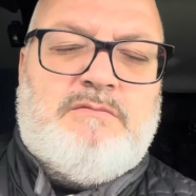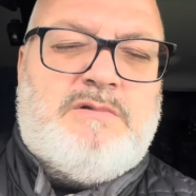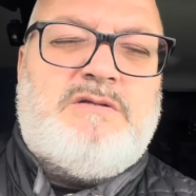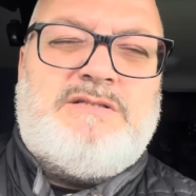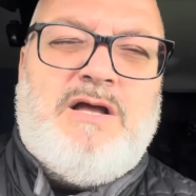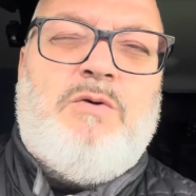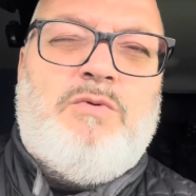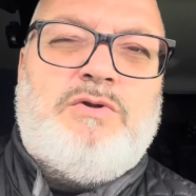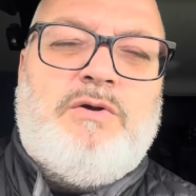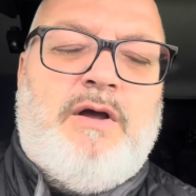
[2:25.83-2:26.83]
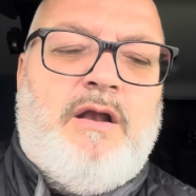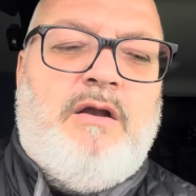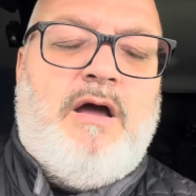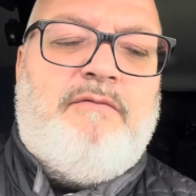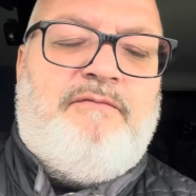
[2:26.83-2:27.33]
Stel will do
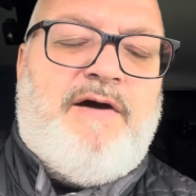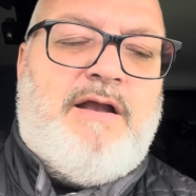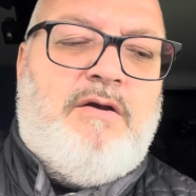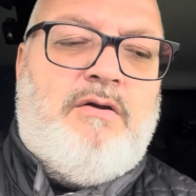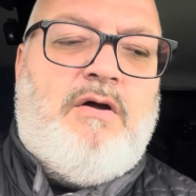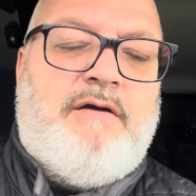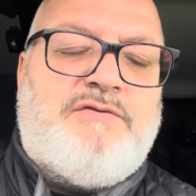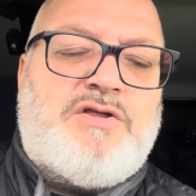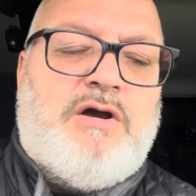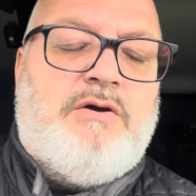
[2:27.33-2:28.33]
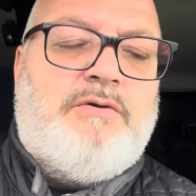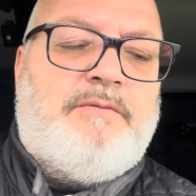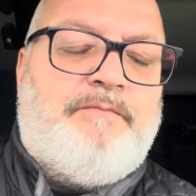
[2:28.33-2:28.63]
a fan live show.